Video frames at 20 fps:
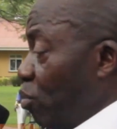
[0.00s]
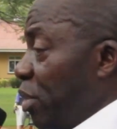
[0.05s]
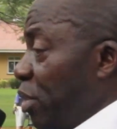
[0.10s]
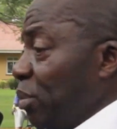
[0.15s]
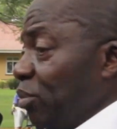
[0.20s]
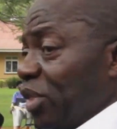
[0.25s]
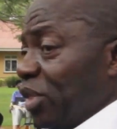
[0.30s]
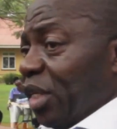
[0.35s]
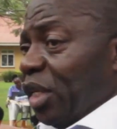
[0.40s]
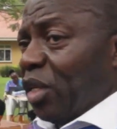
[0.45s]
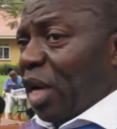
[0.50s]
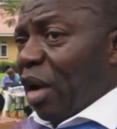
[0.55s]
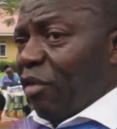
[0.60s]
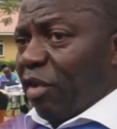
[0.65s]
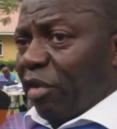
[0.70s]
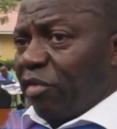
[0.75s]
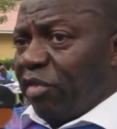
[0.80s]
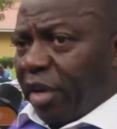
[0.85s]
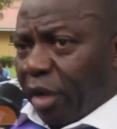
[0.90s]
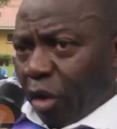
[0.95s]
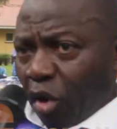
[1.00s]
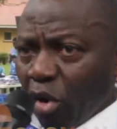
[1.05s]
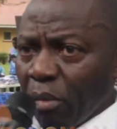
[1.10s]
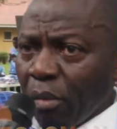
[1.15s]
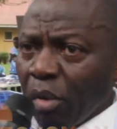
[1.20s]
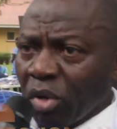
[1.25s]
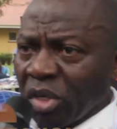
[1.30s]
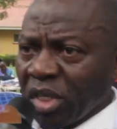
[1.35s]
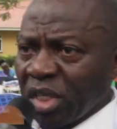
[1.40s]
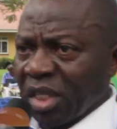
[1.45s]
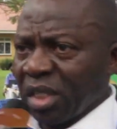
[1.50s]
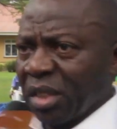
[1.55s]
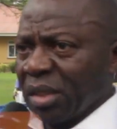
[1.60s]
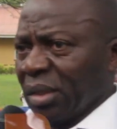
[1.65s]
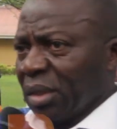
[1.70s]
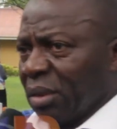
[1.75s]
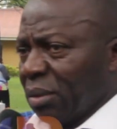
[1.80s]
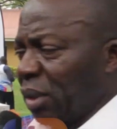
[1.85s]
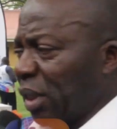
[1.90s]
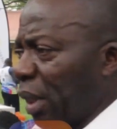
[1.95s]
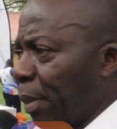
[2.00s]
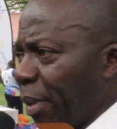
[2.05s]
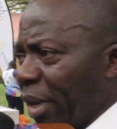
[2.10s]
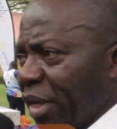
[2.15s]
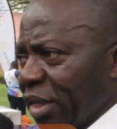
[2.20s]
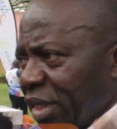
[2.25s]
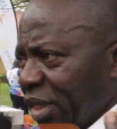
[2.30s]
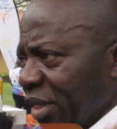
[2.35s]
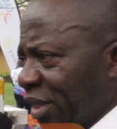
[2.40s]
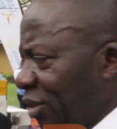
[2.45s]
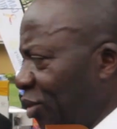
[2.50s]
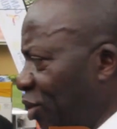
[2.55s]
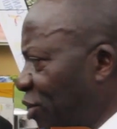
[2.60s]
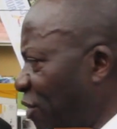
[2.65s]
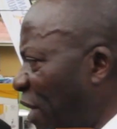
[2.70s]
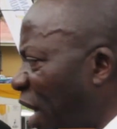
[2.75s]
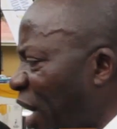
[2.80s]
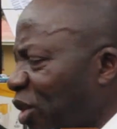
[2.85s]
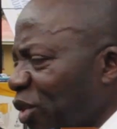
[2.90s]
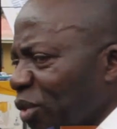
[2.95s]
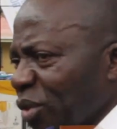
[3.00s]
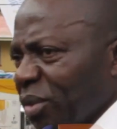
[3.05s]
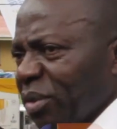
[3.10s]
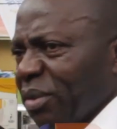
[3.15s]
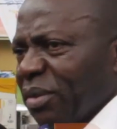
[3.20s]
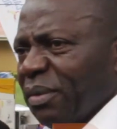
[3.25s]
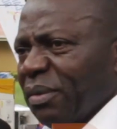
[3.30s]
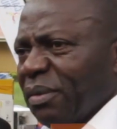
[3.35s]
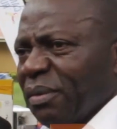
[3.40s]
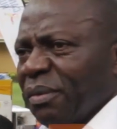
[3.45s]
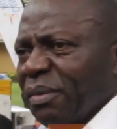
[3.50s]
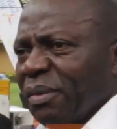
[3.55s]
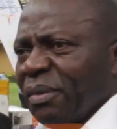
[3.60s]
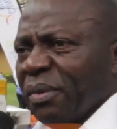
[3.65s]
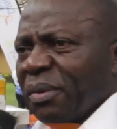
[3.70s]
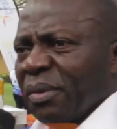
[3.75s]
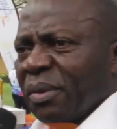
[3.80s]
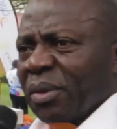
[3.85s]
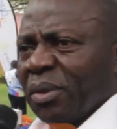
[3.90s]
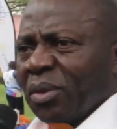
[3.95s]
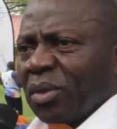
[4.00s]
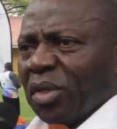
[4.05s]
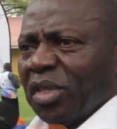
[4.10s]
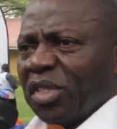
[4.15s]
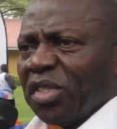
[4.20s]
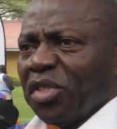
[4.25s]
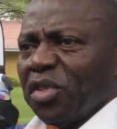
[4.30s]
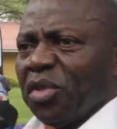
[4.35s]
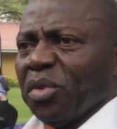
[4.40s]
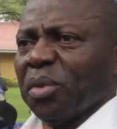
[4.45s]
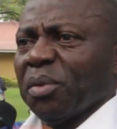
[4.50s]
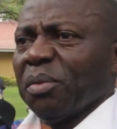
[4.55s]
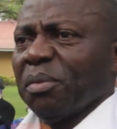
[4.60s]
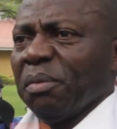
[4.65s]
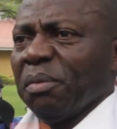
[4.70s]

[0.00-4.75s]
beams, then they have even a cobalt, which apparently is not functional. So it's new.